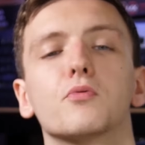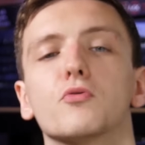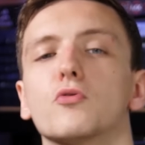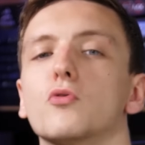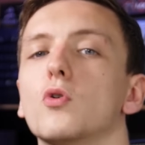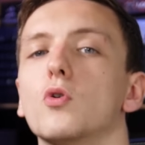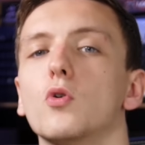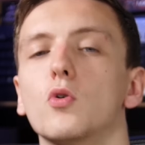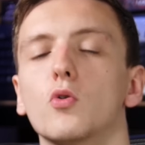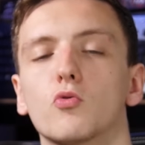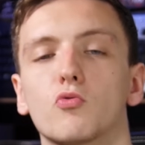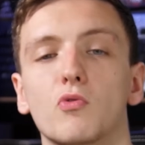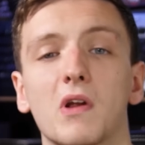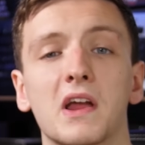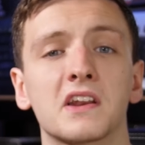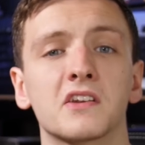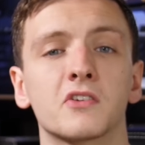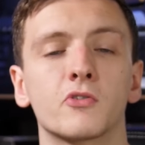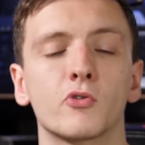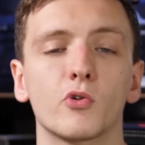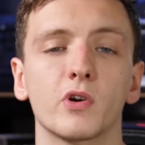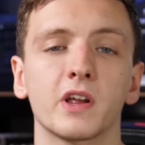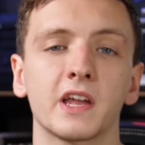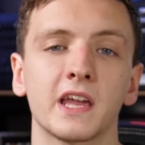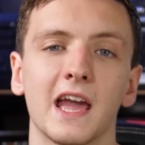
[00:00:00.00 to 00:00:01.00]
Pro,
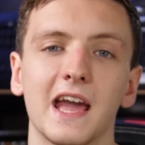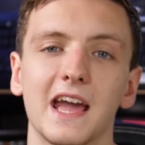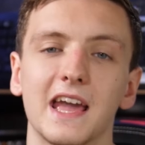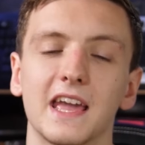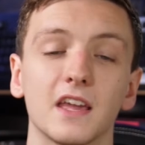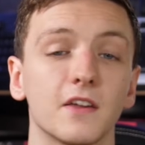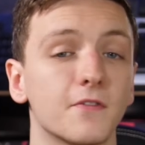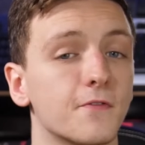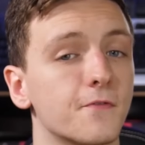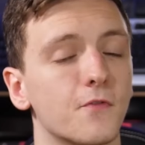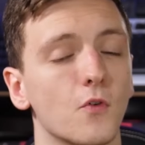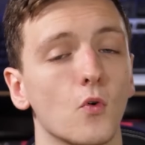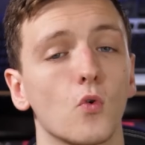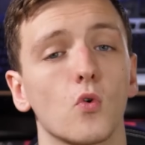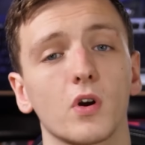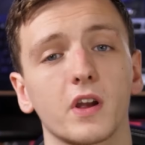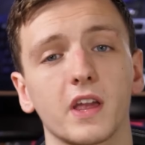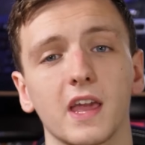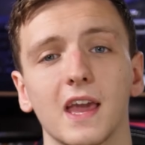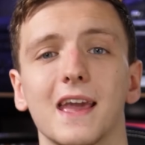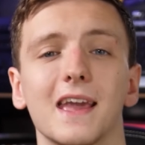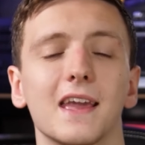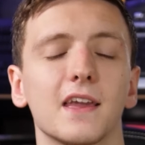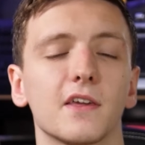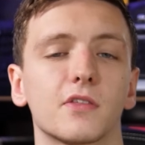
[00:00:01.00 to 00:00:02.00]
rendering a
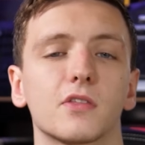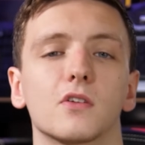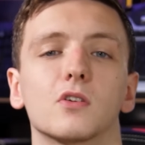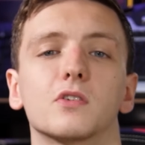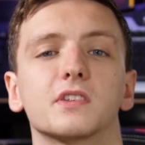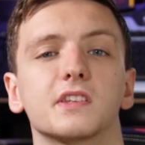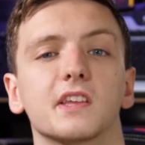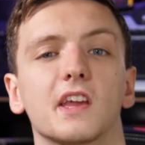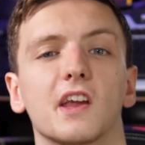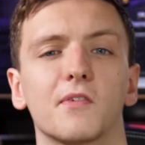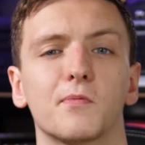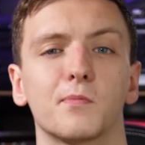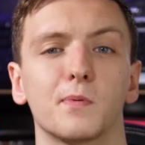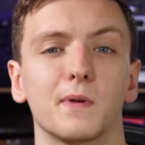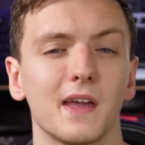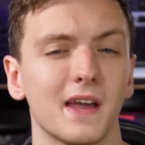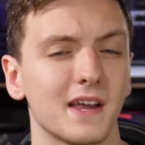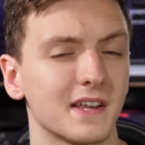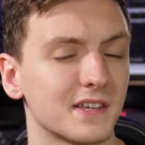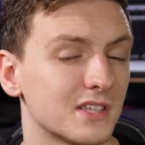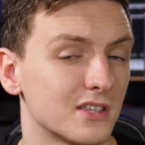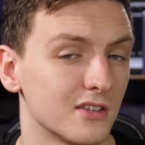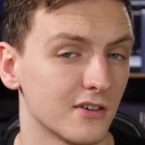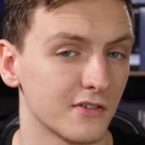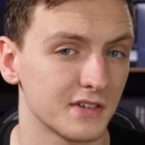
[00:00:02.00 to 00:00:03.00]
4K
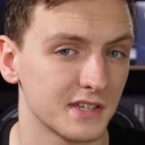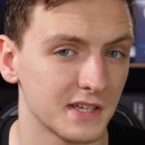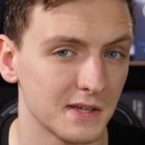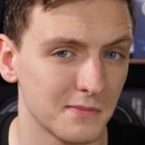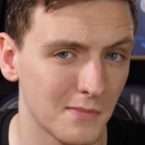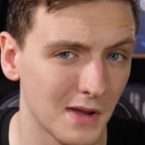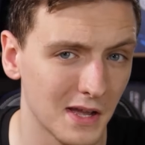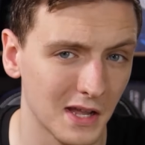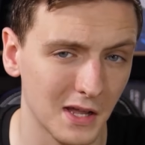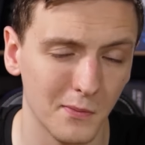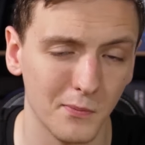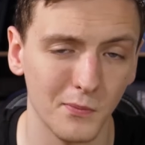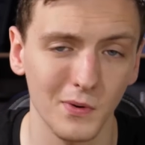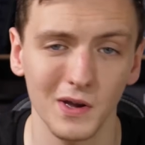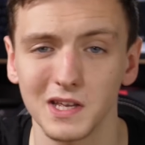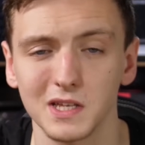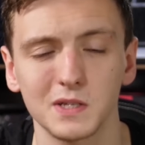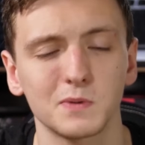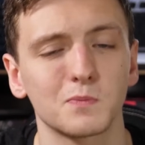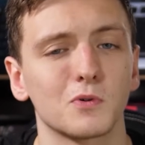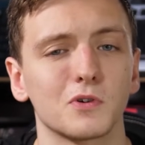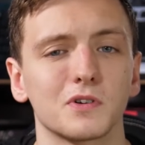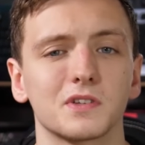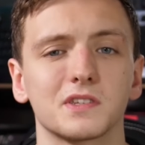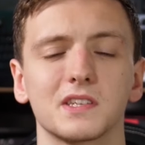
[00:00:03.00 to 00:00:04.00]
30fps 30
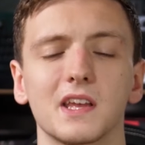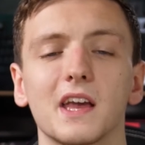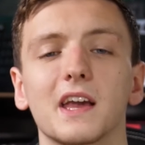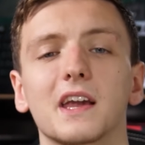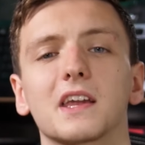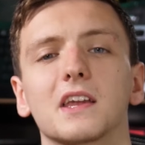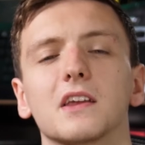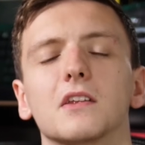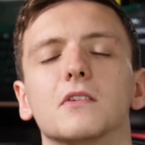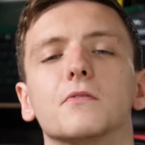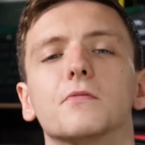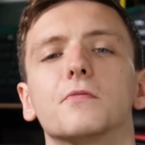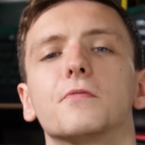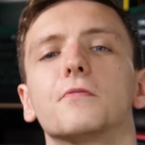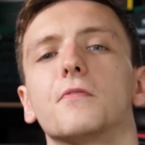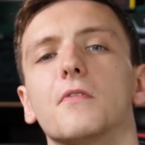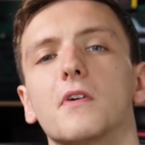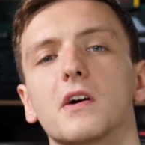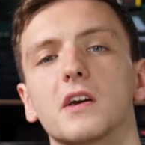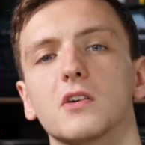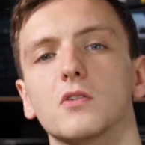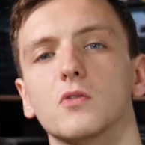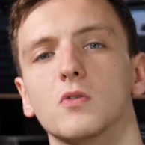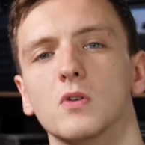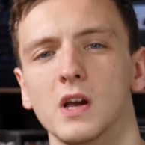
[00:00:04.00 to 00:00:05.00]
megabytes per second
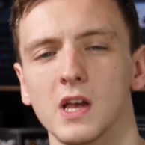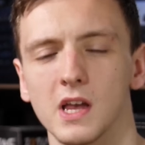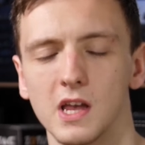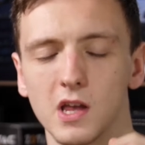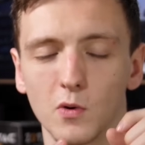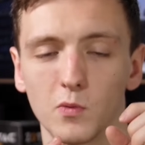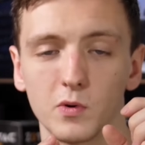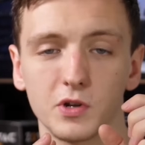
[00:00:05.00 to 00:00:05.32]
file,